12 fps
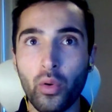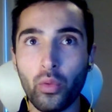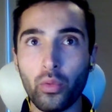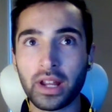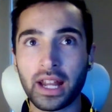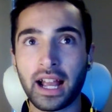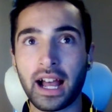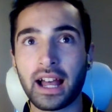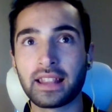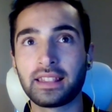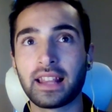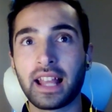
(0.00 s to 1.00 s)
we
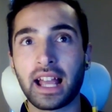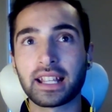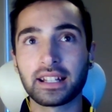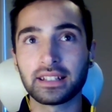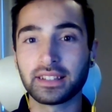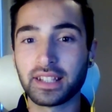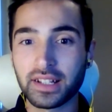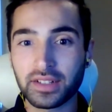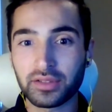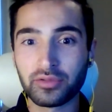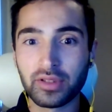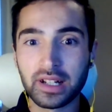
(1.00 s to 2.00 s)
had like
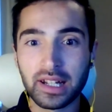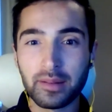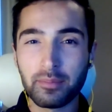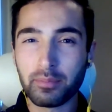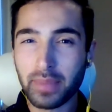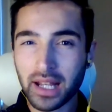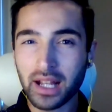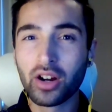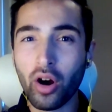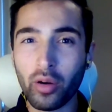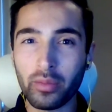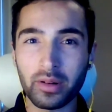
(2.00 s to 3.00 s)
this really big
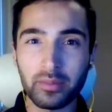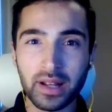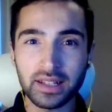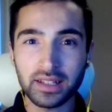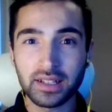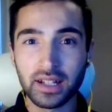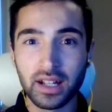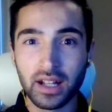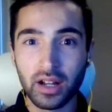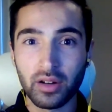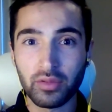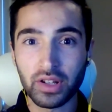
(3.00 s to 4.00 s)
government,
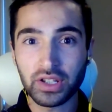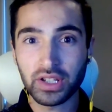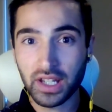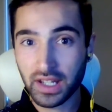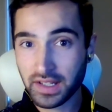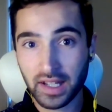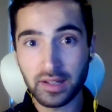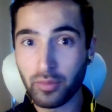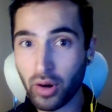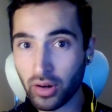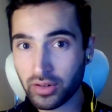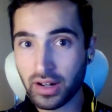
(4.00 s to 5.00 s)
which is a
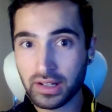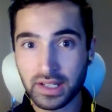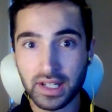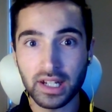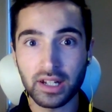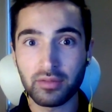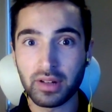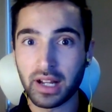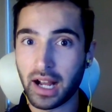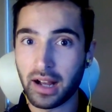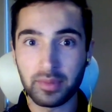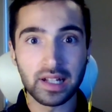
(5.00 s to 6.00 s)
democracy. We
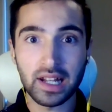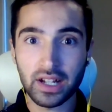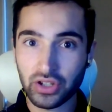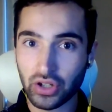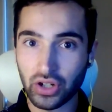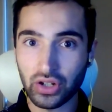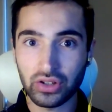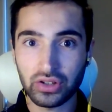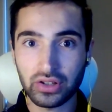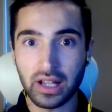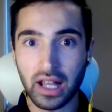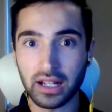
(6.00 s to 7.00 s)
have
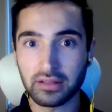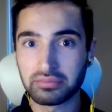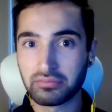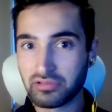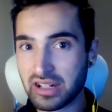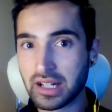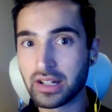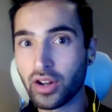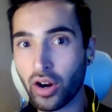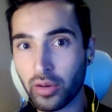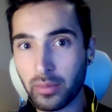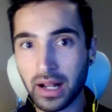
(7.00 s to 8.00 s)
elections, like really
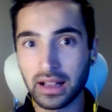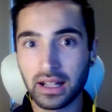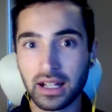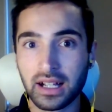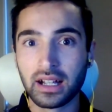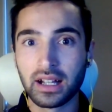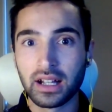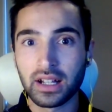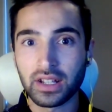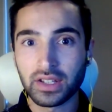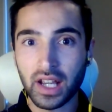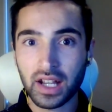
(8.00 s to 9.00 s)
normal.
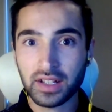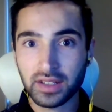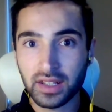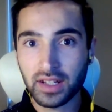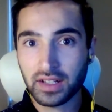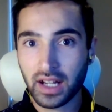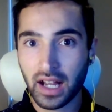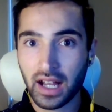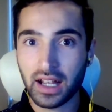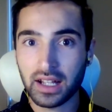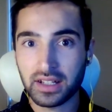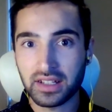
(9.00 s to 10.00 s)
Justice
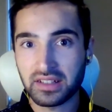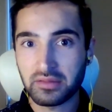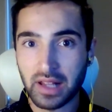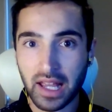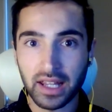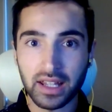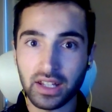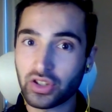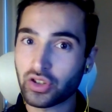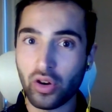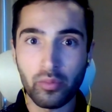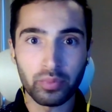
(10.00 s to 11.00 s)
has like
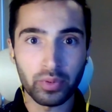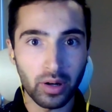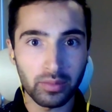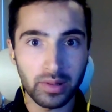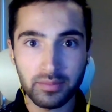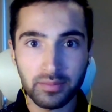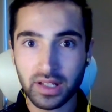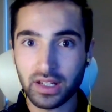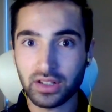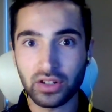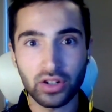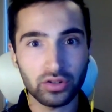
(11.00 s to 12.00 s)
its own problems.
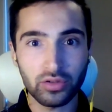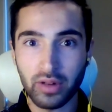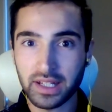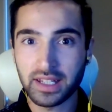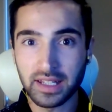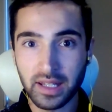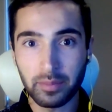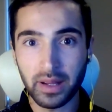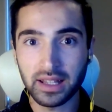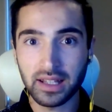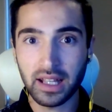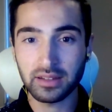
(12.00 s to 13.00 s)
It's not quite
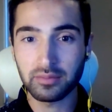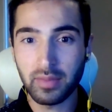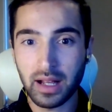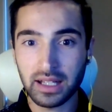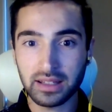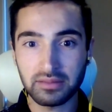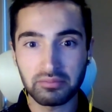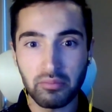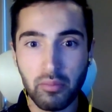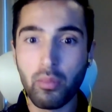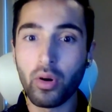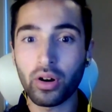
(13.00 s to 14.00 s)
independent, but
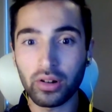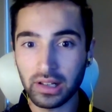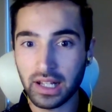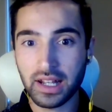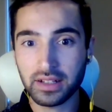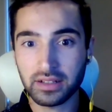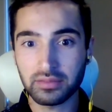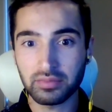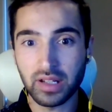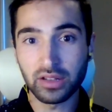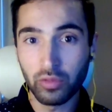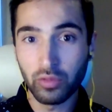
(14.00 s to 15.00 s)
more or less
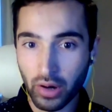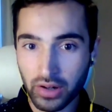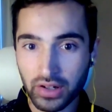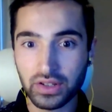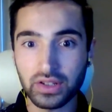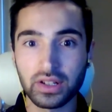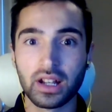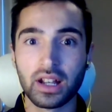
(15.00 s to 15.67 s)
it works.